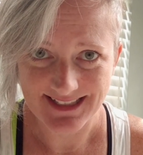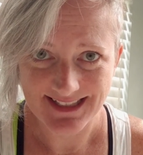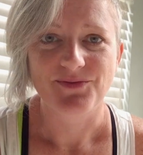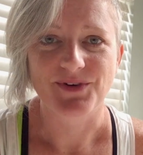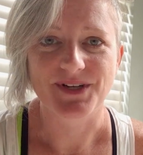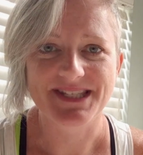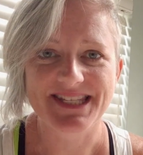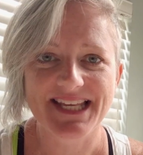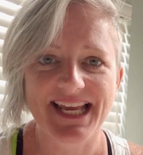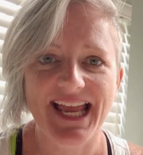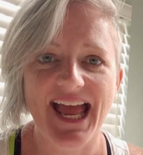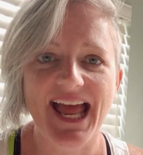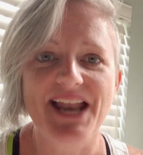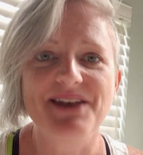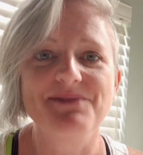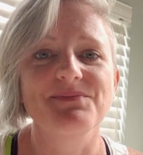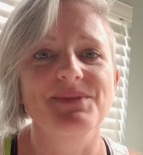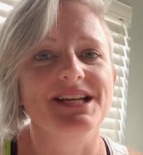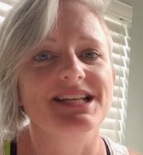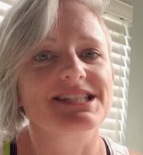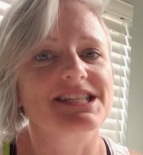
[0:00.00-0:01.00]
Once
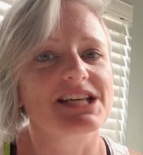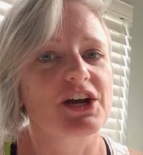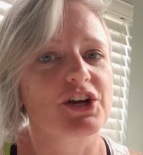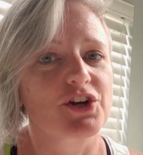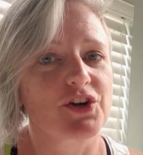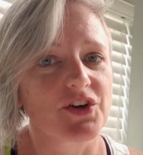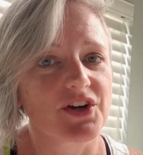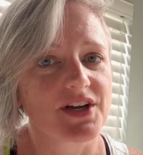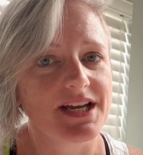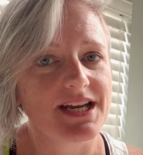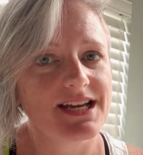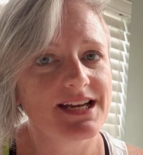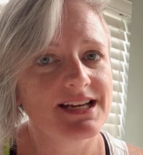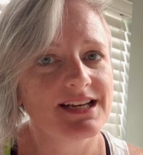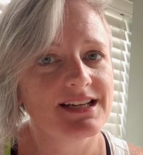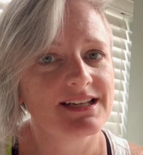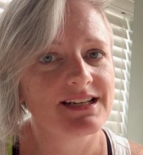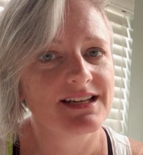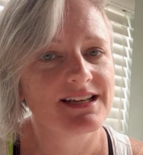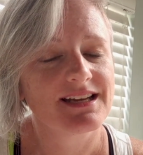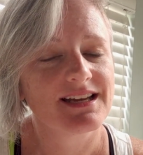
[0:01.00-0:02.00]
again, means
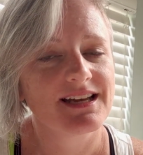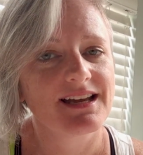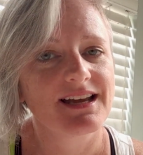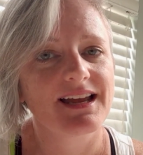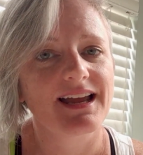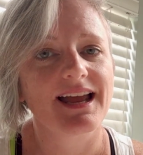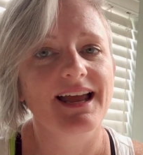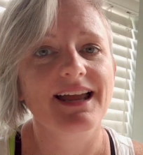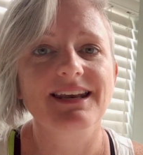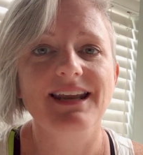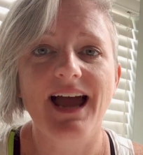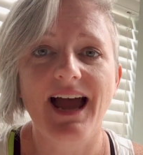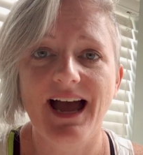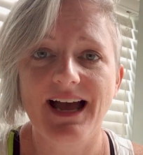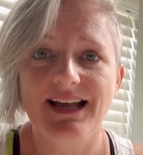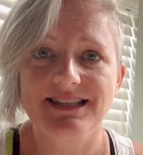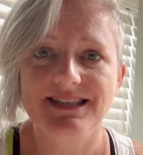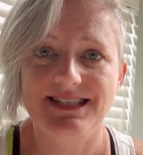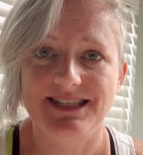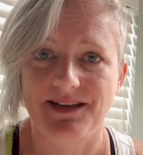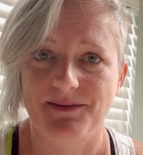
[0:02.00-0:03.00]
agree and
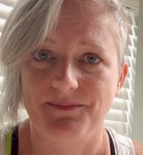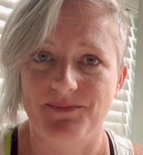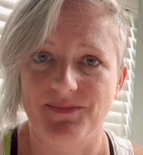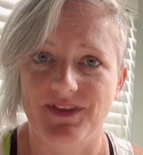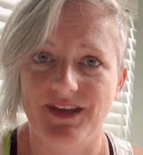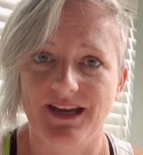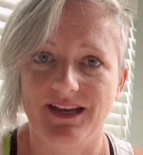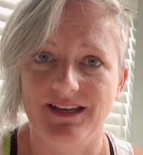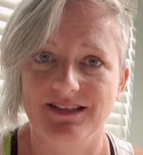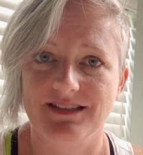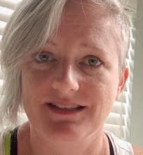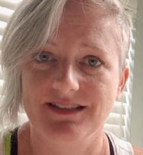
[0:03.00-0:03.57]
add something.